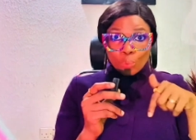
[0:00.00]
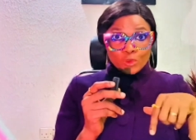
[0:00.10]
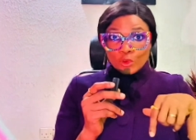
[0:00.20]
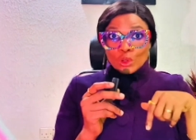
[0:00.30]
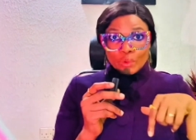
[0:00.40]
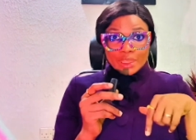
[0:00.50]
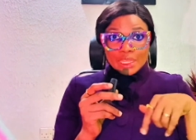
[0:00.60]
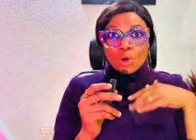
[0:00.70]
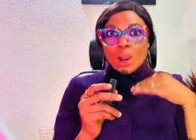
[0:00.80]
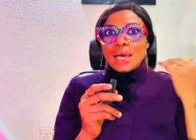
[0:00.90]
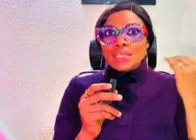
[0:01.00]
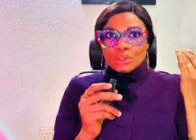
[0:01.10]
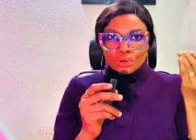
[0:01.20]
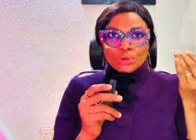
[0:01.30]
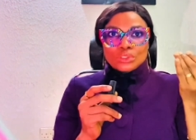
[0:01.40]
portfolio right now has
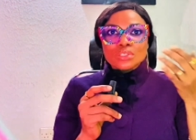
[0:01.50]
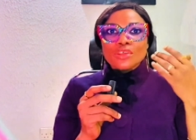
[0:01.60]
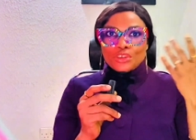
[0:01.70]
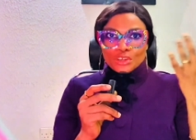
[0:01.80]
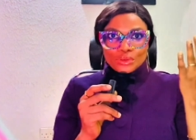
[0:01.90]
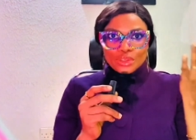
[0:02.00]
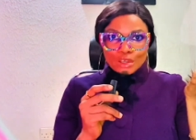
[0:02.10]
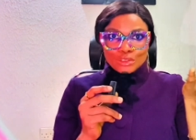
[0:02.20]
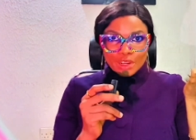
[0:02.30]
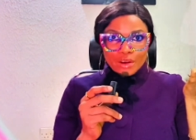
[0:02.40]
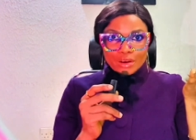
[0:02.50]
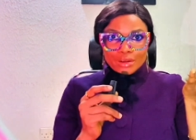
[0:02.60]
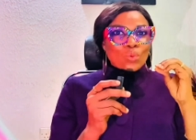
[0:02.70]
crossed 300,000 naira